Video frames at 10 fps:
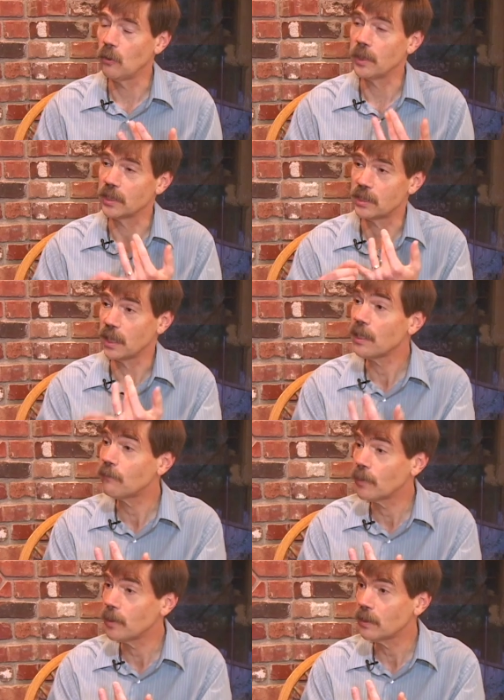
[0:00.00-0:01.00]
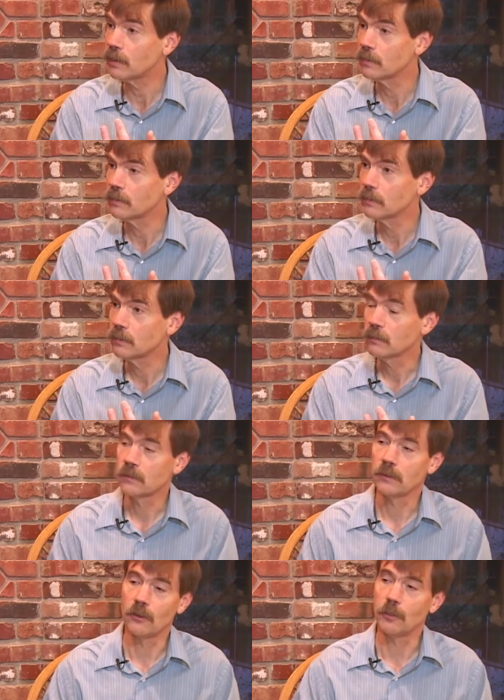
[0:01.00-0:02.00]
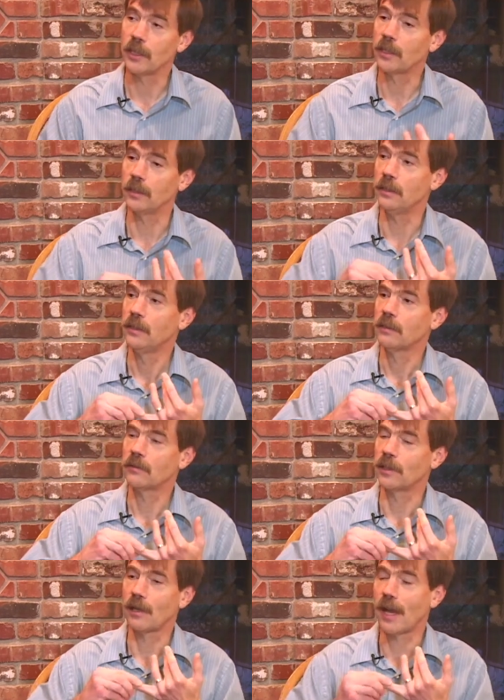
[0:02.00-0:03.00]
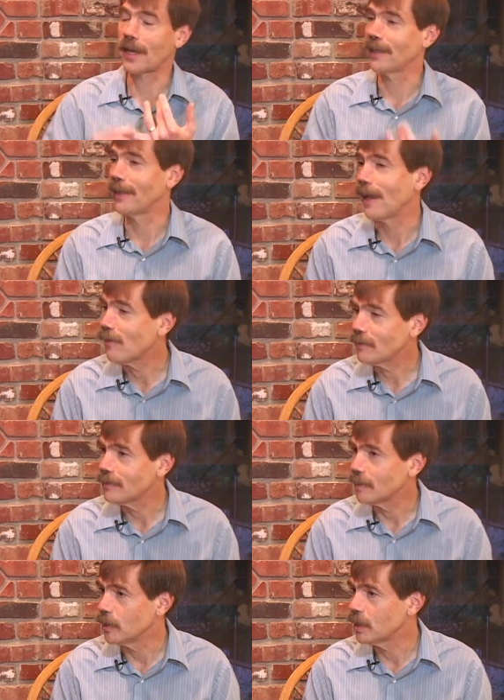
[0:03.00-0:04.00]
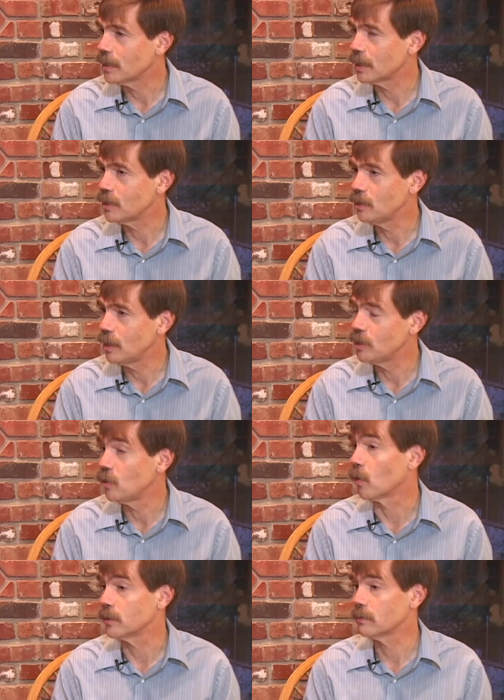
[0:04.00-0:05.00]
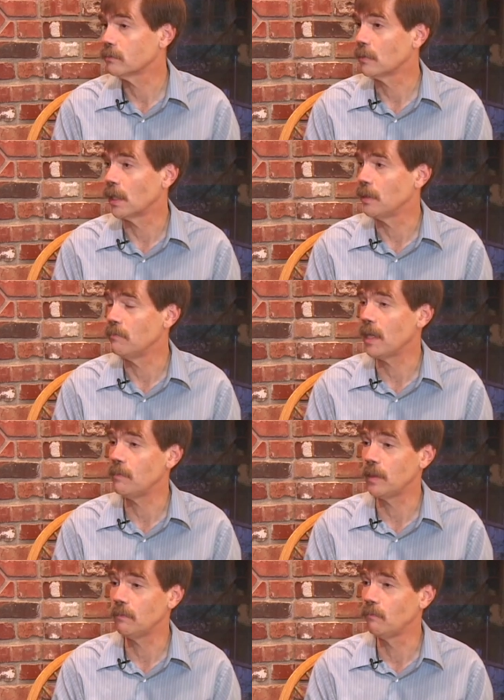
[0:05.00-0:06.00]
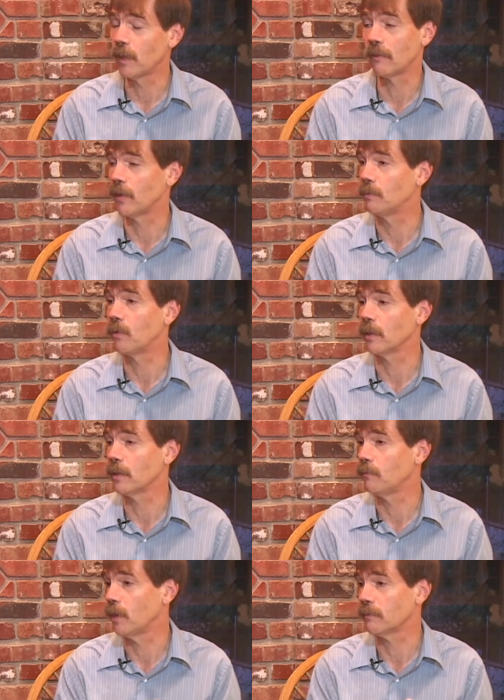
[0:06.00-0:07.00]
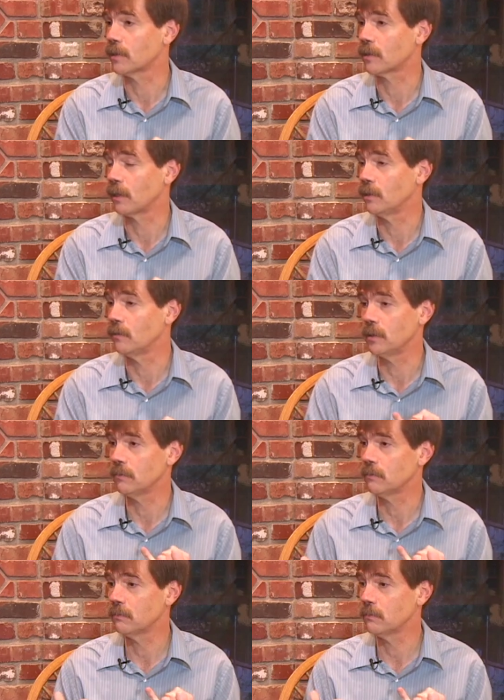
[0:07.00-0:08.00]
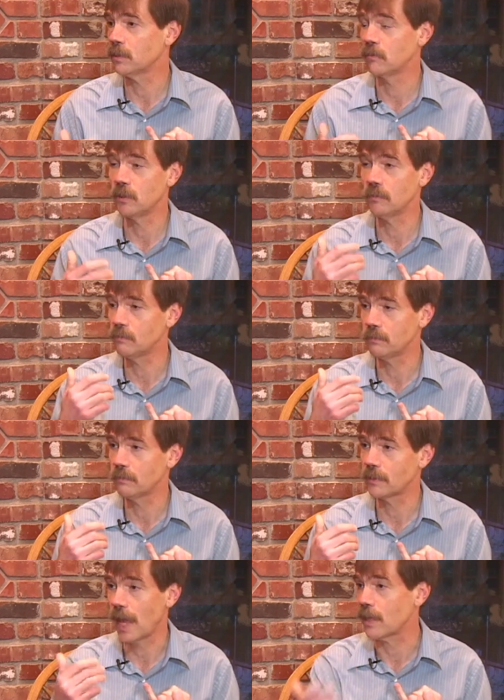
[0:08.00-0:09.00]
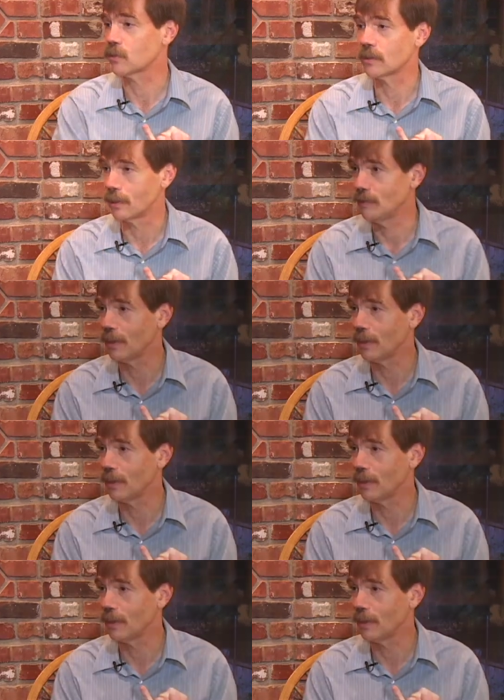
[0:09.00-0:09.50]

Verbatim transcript: Nobody can steal it from you. Nobody can lock it down. I mean, it's yours. And it may be very, very important if you have to start doing some new tasks.